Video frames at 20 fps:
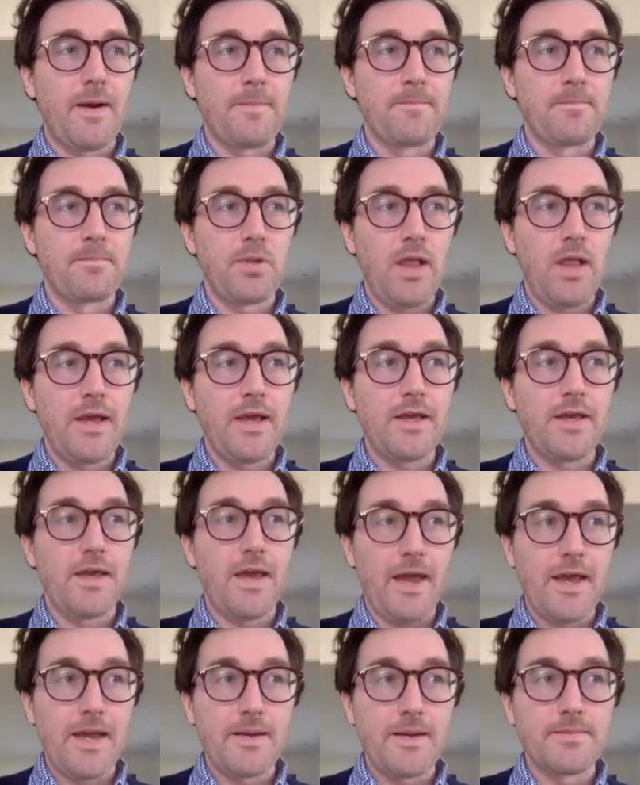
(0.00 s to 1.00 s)
playing
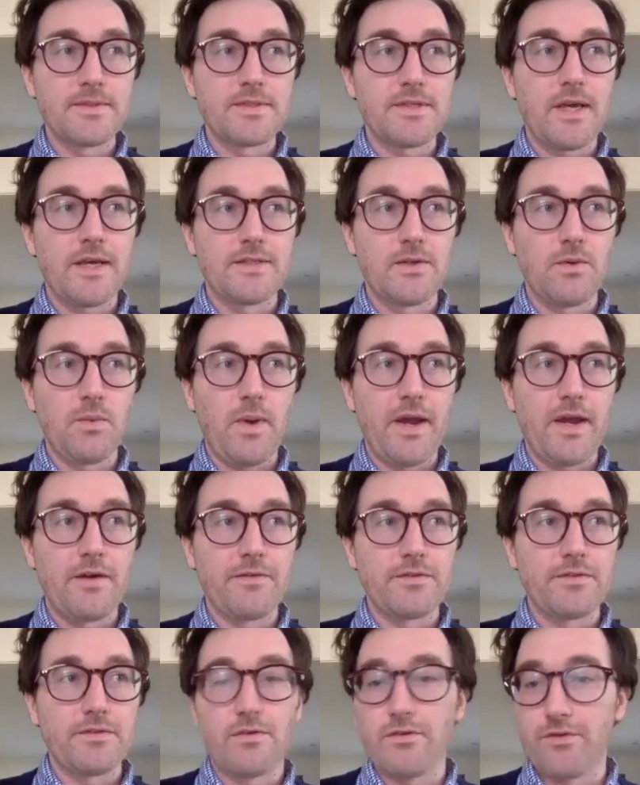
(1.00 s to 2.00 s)
games as a way of
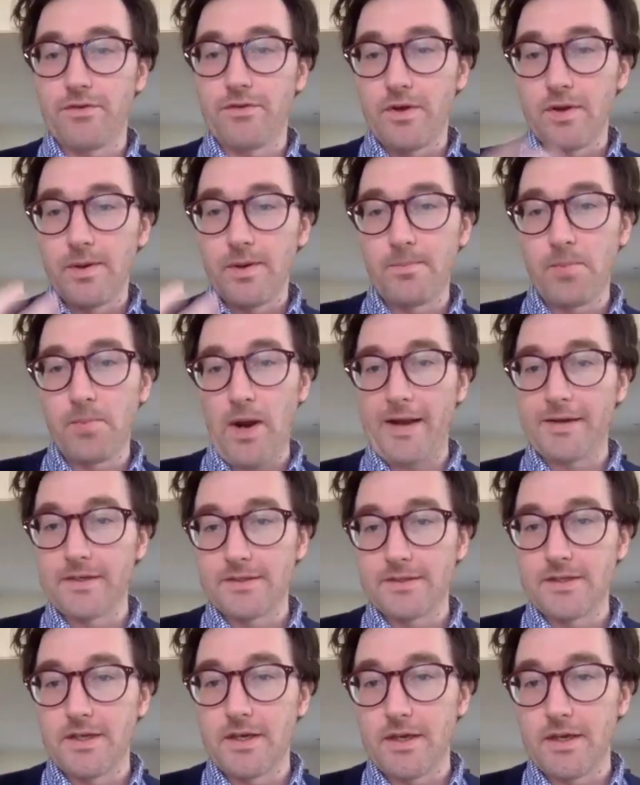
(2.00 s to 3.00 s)
sort of
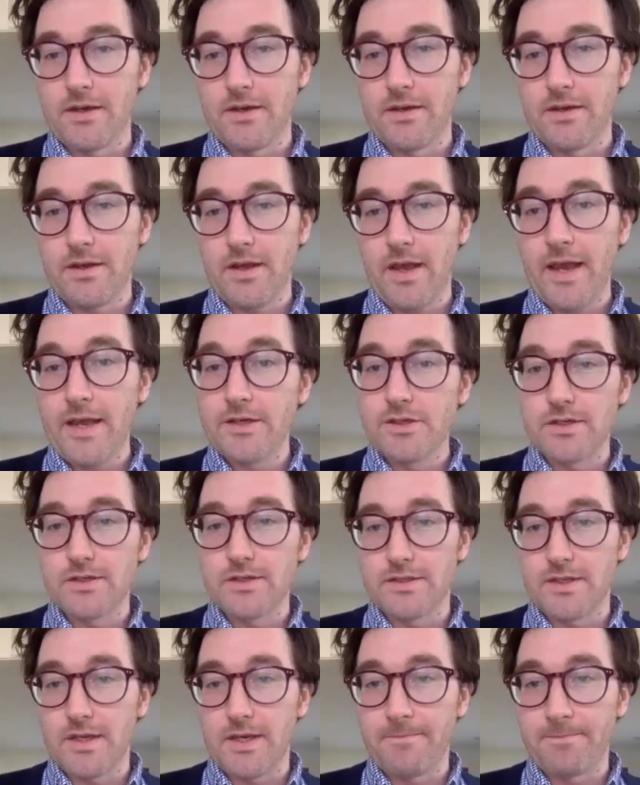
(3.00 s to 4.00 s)
practicing agency.